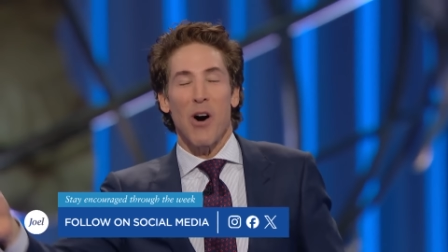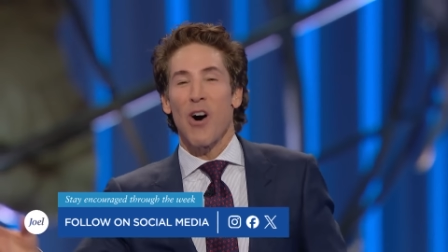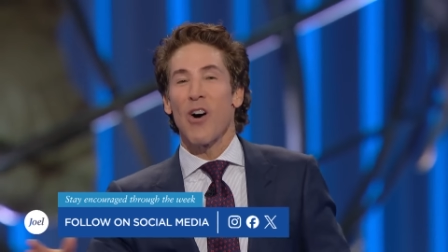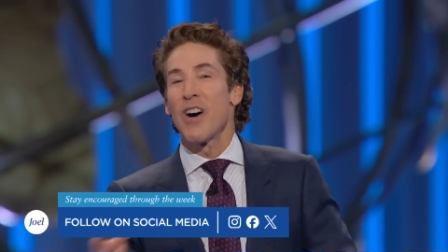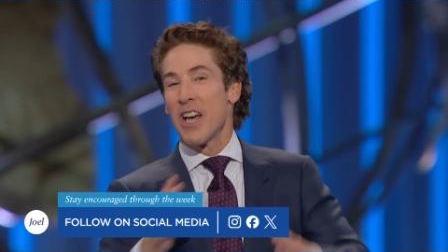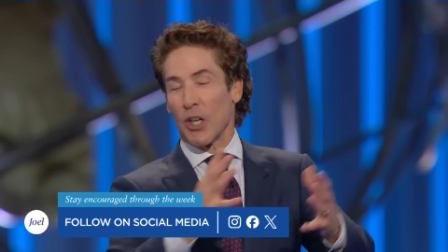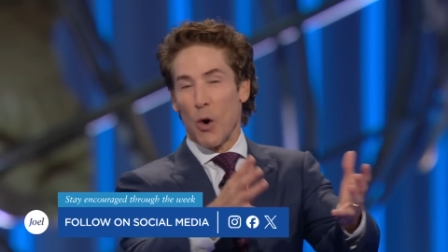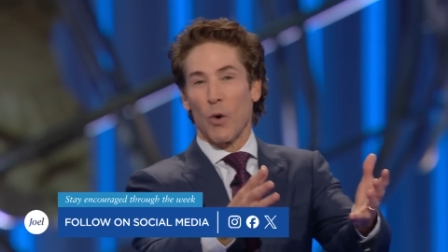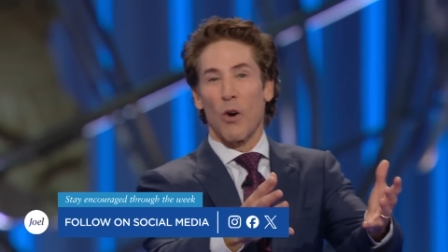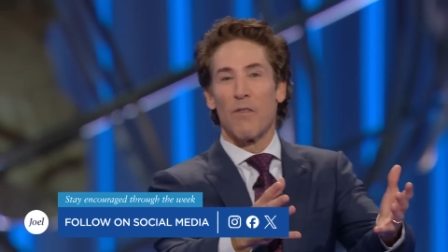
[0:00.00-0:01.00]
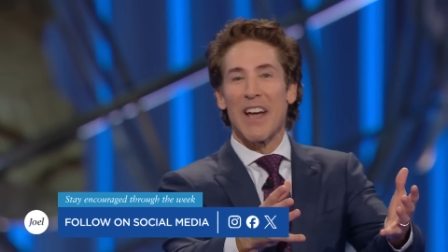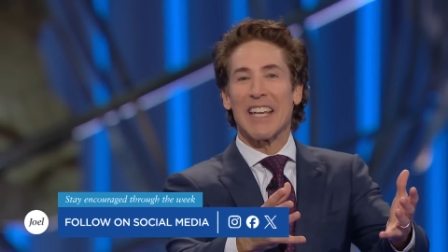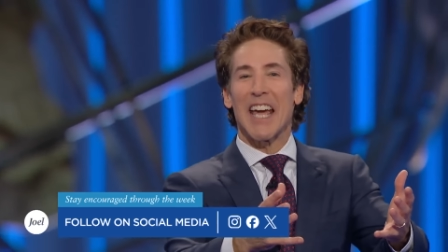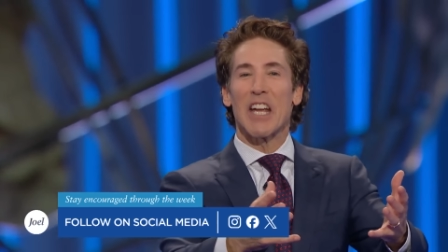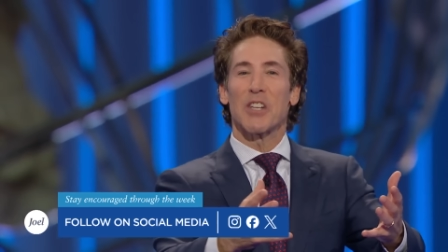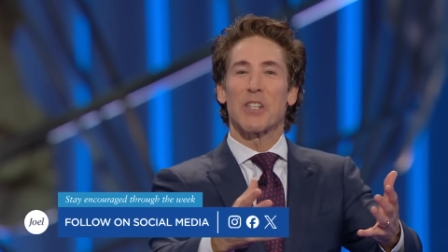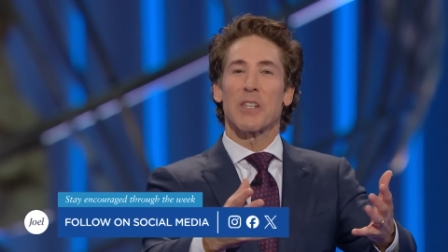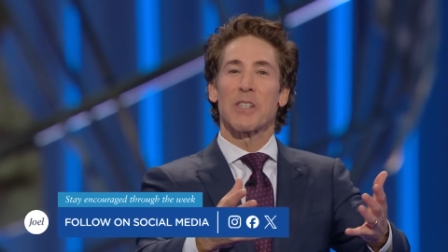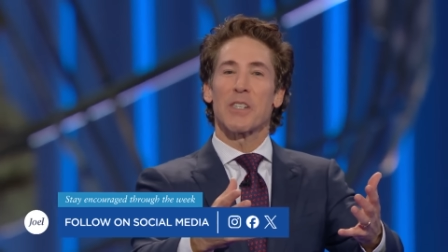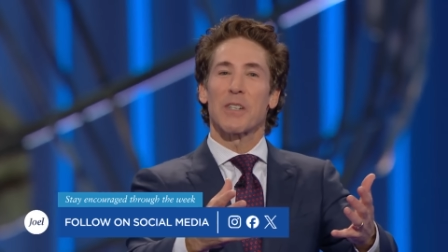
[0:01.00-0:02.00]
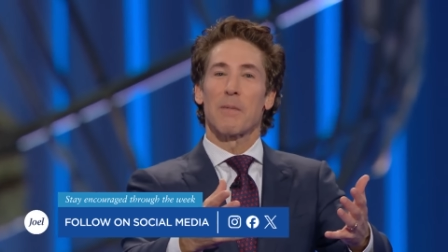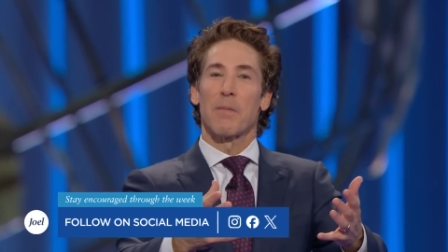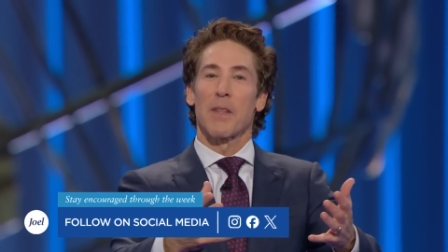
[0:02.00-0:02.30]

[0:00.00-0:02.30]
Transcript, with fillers: ball, going on vacations,